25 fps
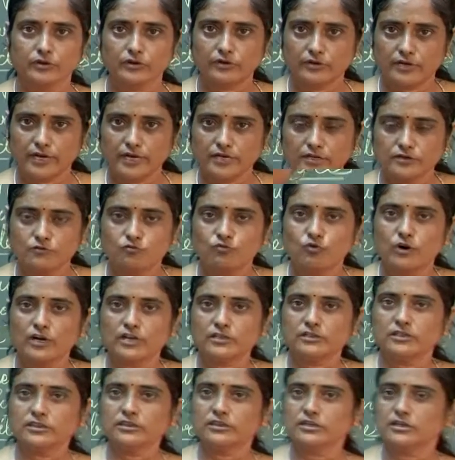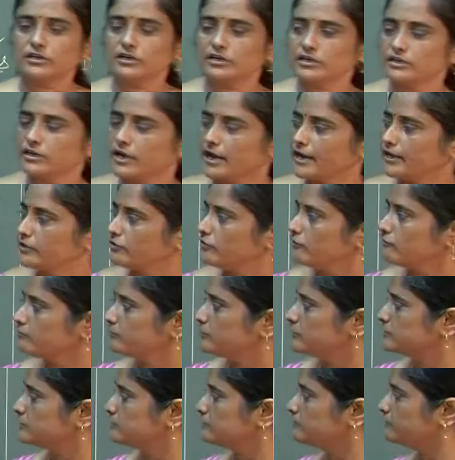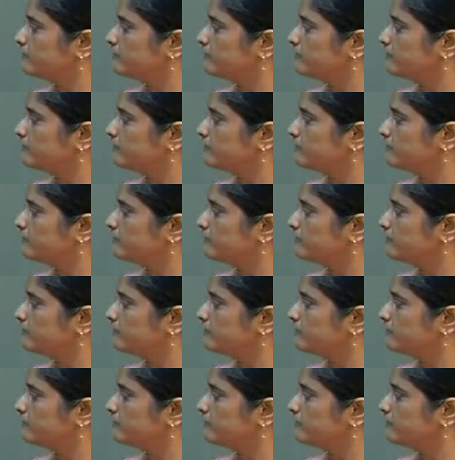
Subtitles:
right. What are the third kind of muscle